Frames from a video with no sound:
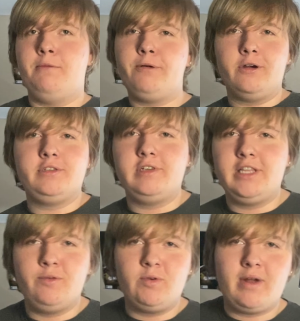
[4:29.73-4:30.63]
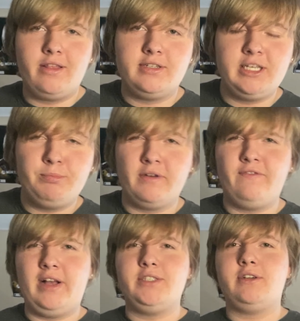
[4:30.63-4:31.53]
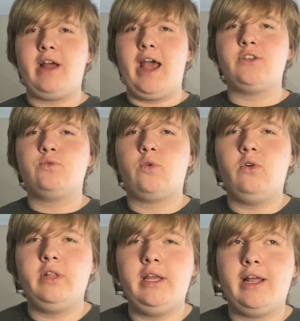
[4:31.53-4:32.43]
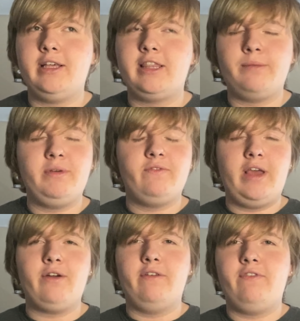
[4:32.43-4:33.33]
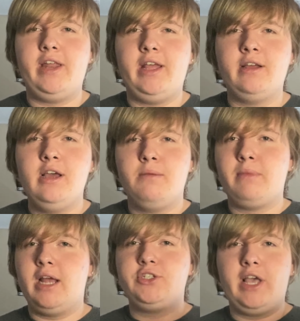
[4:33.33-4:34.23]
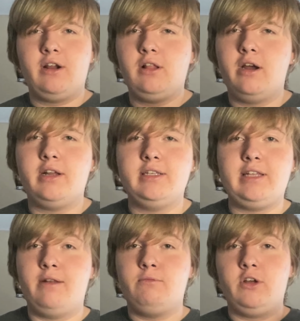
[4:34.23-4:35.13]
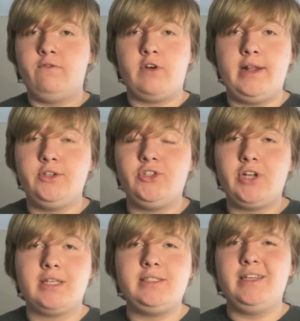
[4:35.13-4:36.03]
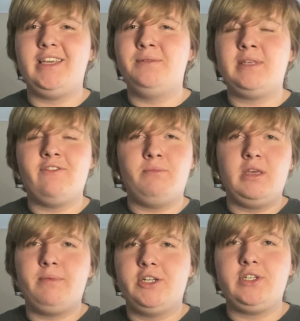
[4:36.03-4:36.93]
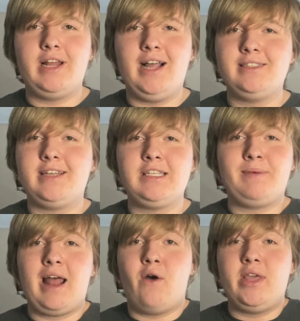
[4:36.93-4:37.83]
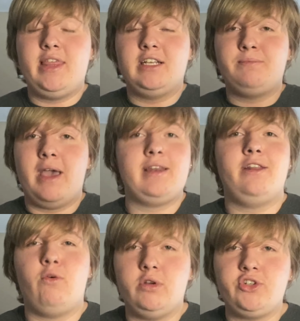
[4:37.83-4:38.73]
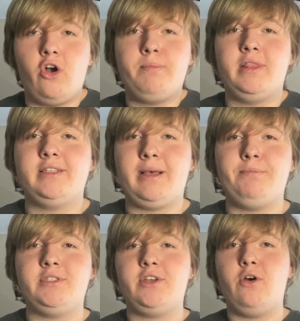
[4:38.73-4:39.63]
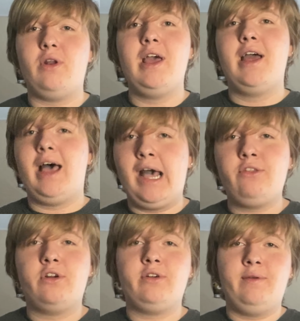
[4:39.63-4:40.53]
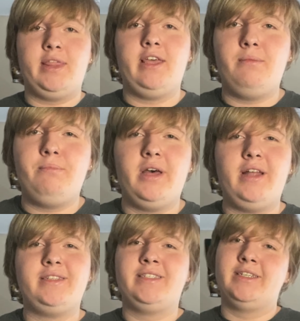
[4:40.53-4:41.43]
personally would rather see Professor X roll in. I think that'd be very fitting. My channel artist and good friend Justin keeps giving me a bunch of nonsense about how he thinks Magneto will show up in this episode. I don't agree with him, but